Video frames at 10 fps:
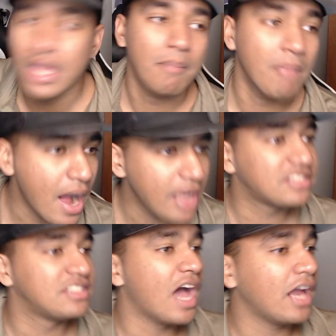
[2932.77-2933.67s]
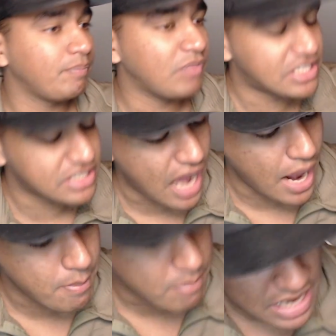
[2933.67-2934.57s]
Mom, it's
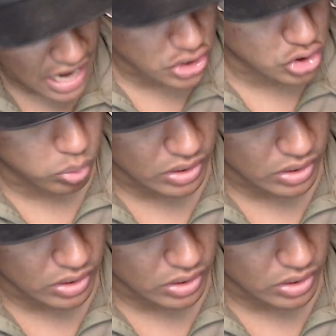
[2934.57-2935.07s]
not me. I swear to